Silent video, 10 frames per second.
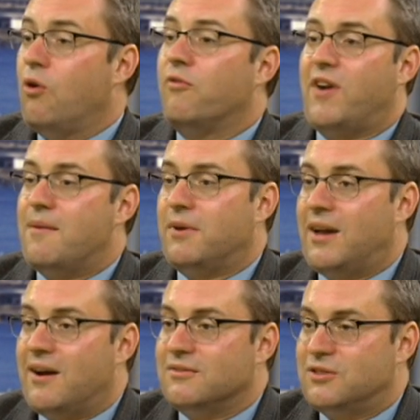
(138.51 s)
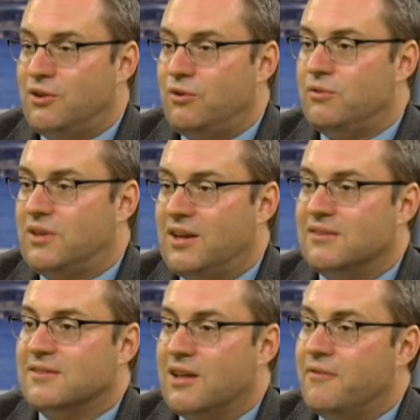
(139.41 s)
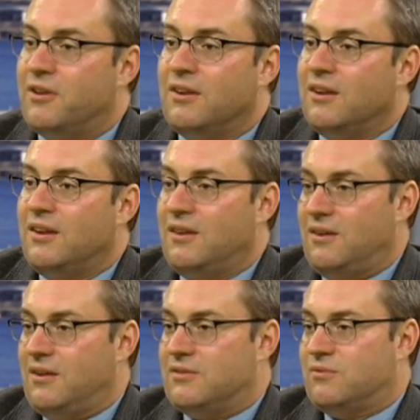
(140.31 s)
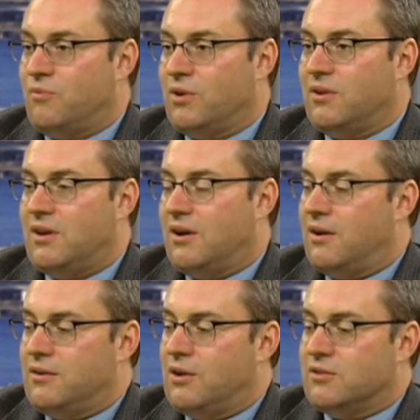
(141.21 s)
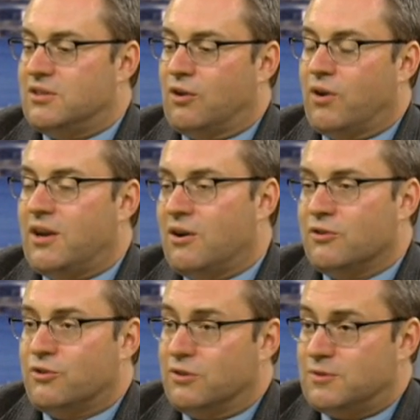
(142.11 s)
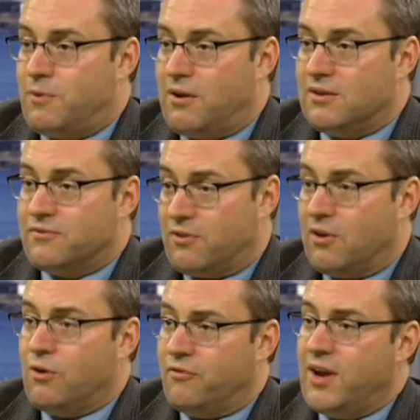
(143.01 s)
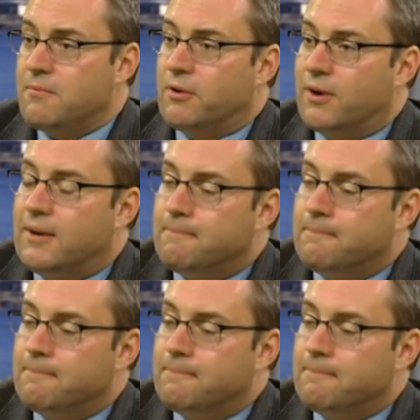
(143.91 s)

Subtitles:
family out to, the kids love it. It's really, you know, just a great cultural experience for a whole family, right?